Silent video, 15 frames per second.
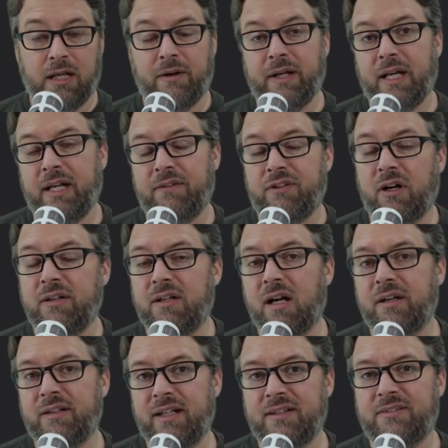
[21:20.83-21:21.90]
Now again, if you're on
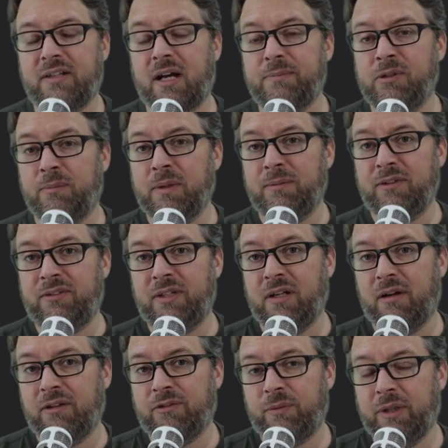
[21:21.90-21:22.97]
Docker Desktop, you'll be able to
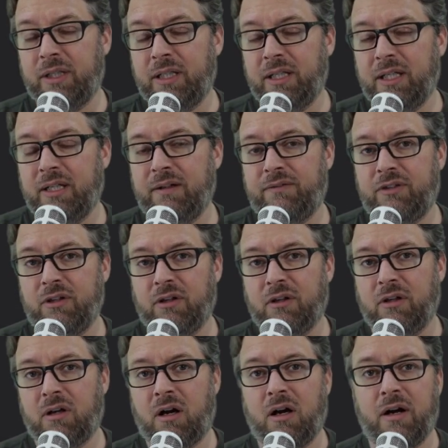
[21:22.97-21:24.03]
see all 3. If
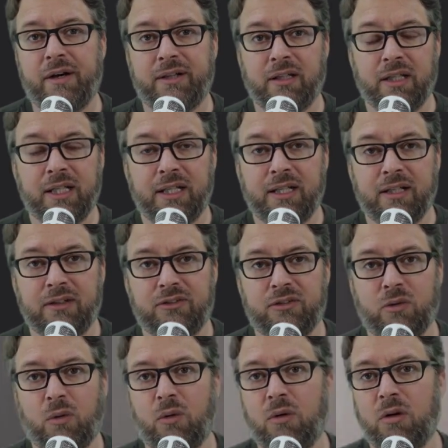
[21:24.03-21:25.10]
you're on
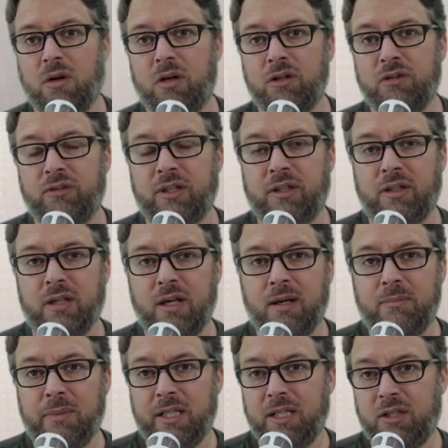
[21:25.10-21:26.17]
Linux or using
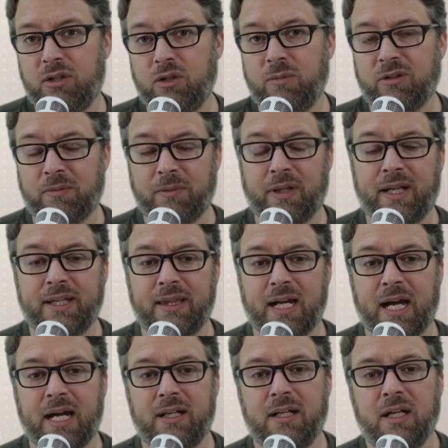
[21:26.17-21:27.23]
Minikube or something like
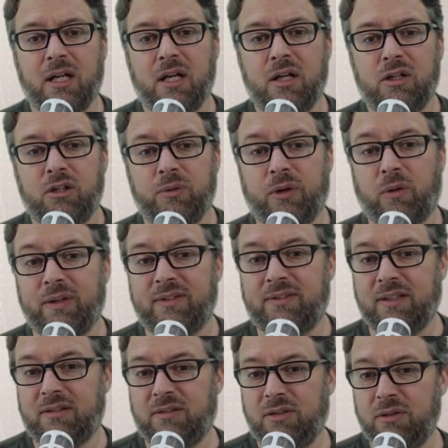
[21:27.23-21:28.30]
that, you would only
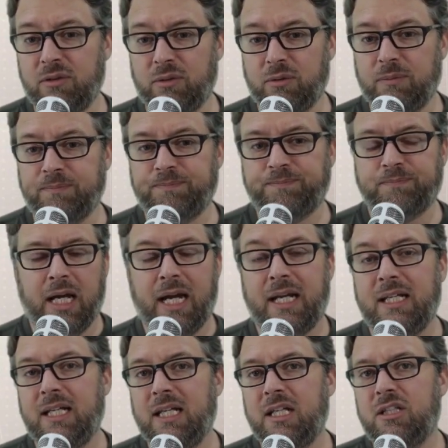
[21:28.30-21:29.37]
see 2.
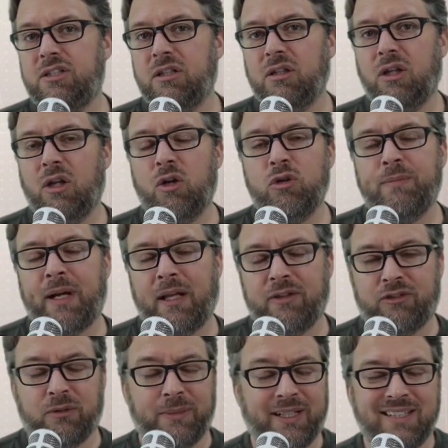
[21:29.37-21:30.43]
And each load
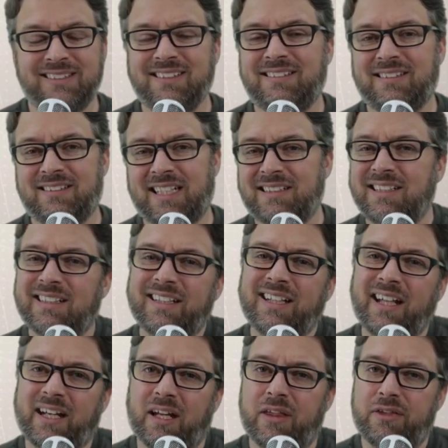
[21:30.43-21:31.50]
balancer, because it's
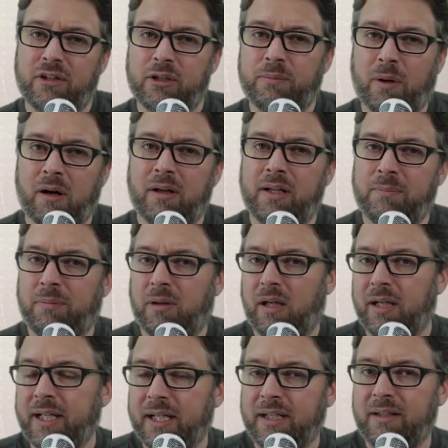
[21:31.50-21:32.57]
technically like a third-party
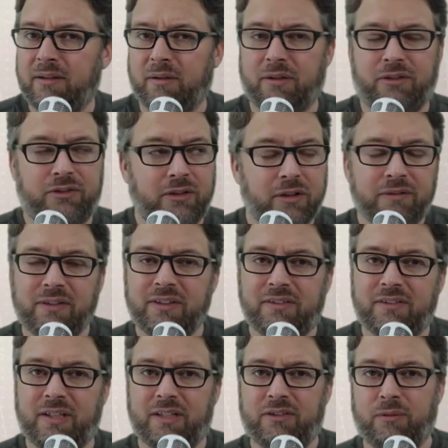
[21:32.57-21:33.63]
plugin or
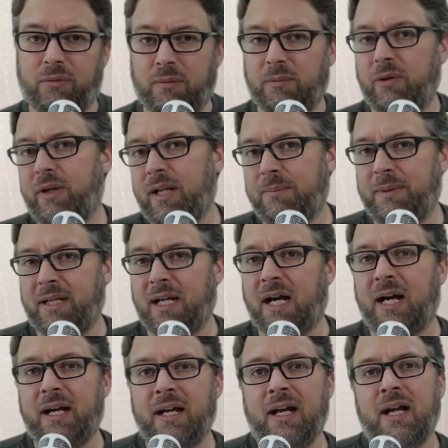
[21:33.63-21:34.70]
service that's a remote
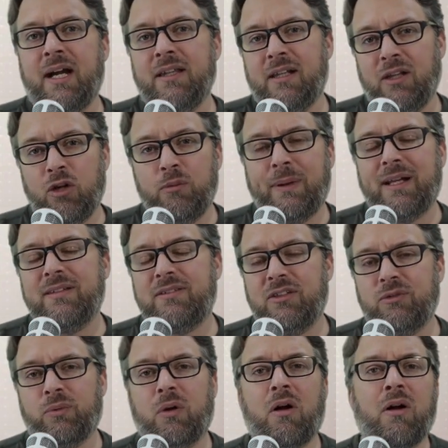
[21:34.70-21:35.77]
API, the load
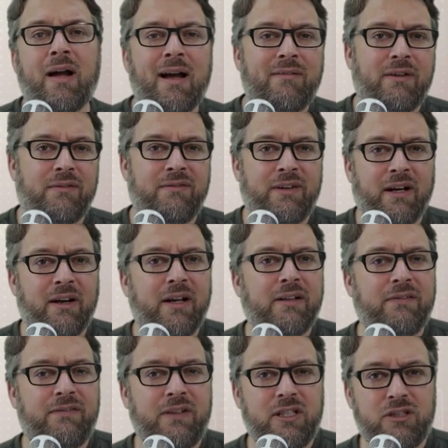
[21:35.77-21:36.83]
balancers will all have
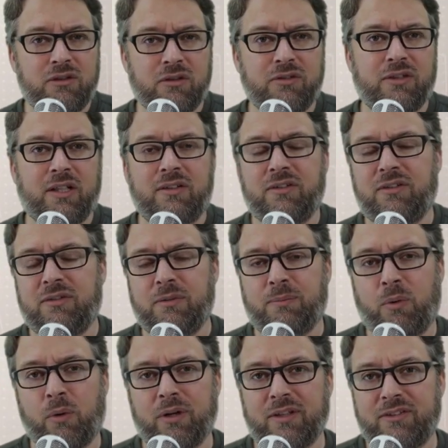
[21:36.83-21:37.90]
varying features and
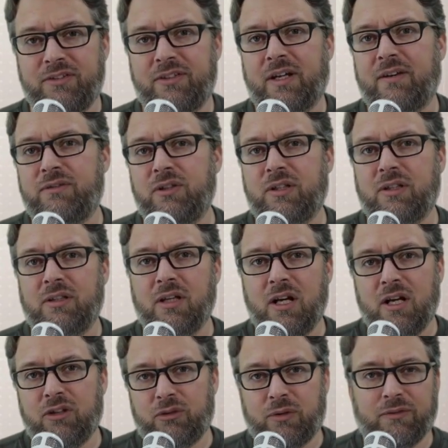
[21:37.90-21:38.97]
supported stuff. You can
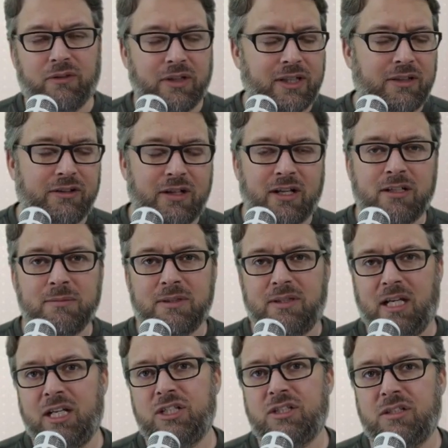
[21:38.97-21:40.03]
sort of look at their
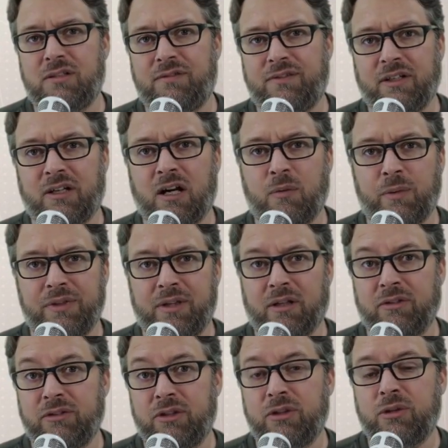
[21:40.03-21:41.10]
documentation to figure out what
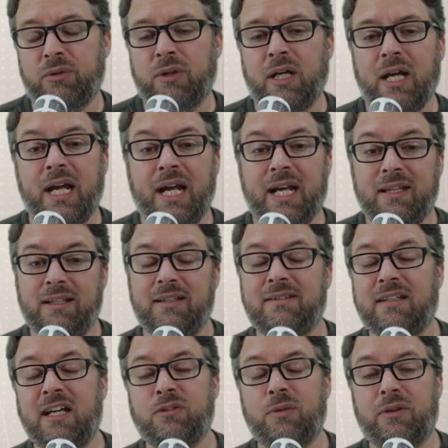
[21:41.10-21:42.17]
they'll do. In
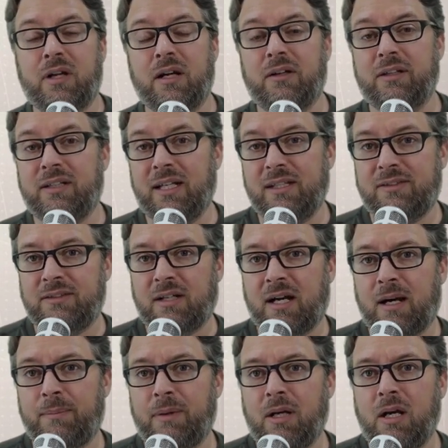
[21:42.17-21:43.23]
this case with Docker
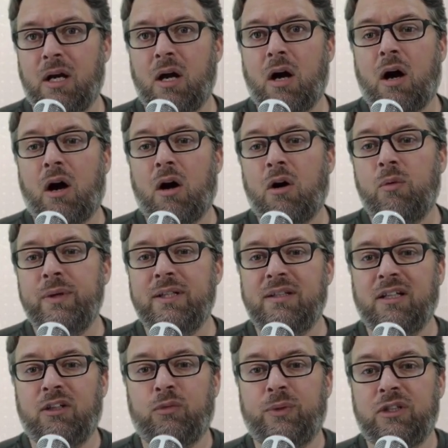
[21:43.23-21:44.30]
Desktop, all we
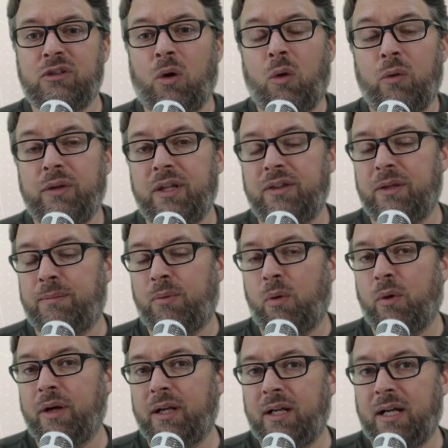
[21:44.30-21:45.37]
did is we told it the
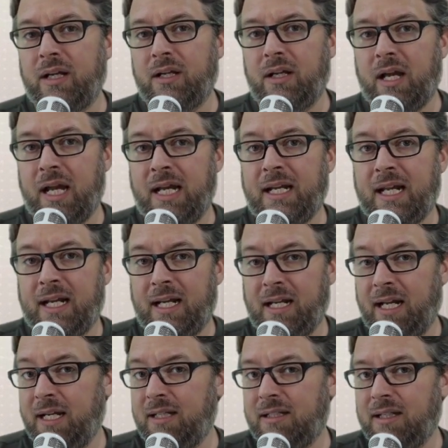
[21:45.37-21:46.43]
port
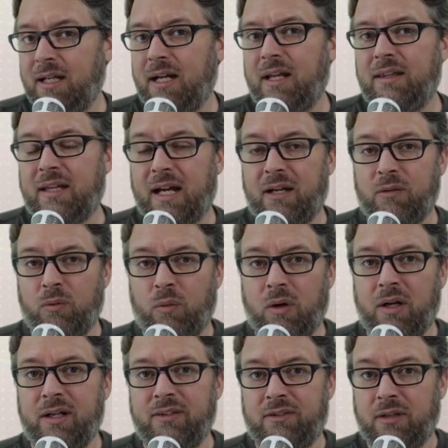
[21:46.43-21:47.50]
8888 that
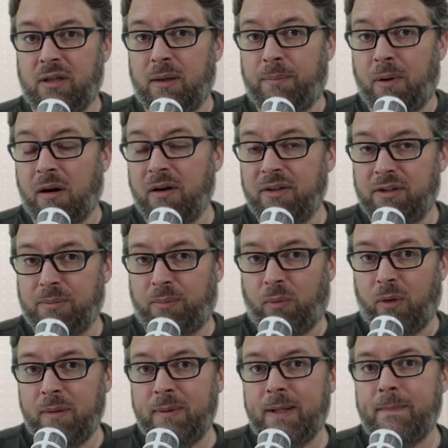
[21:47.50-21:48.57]
was a part of the
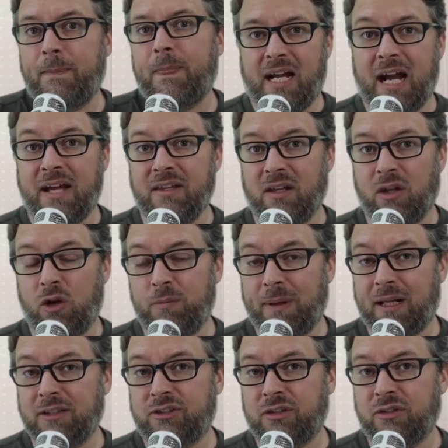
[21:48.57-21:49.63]
deployment, and the load
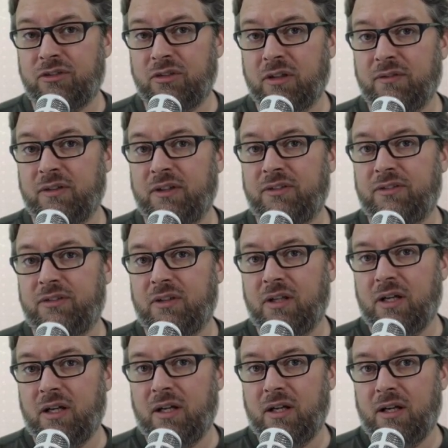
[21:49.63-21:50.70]
balancer service